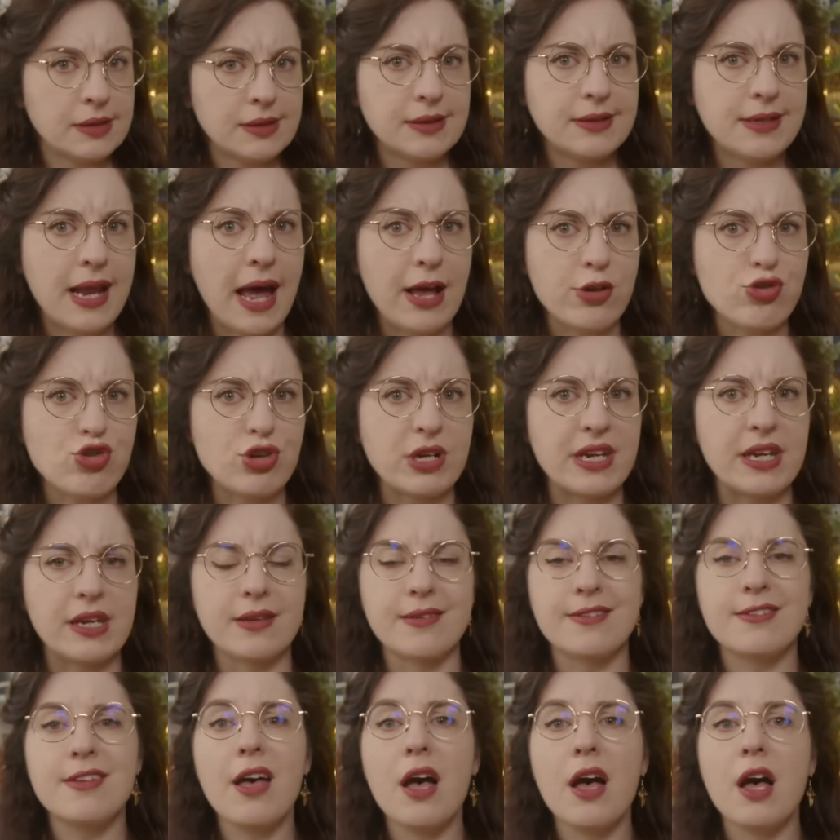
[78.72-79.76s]
Naturally
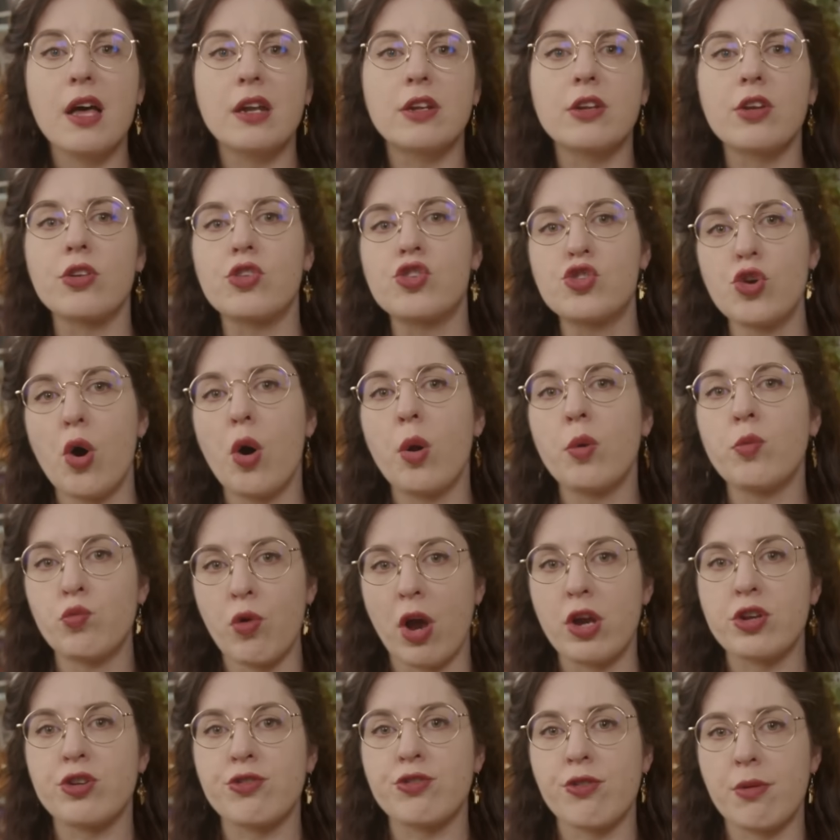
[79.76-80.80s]
concerned, John
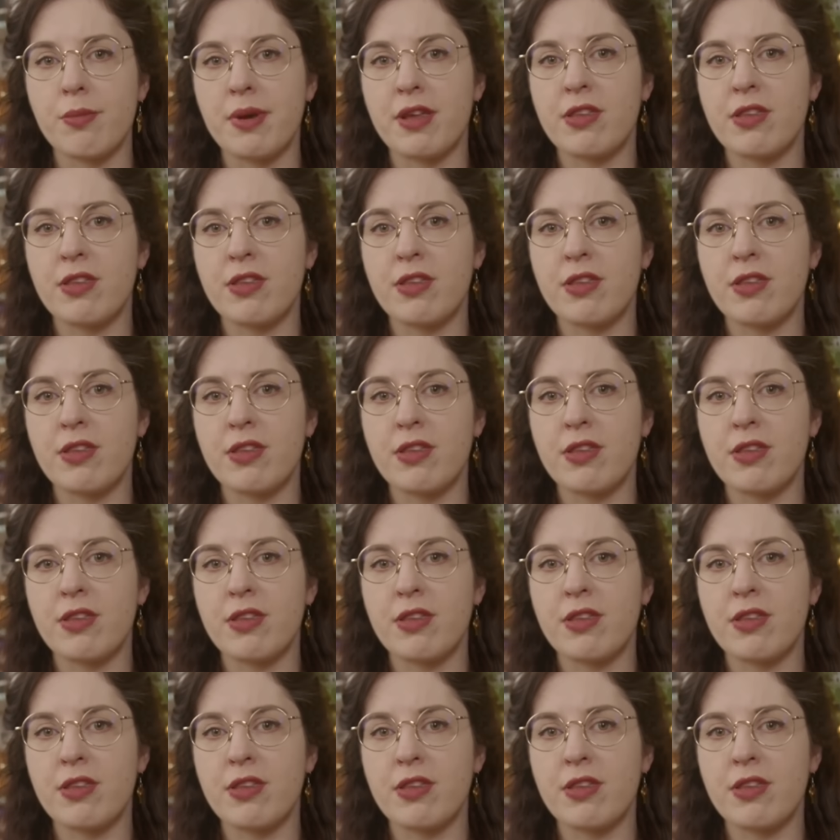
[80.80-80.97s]
rushed from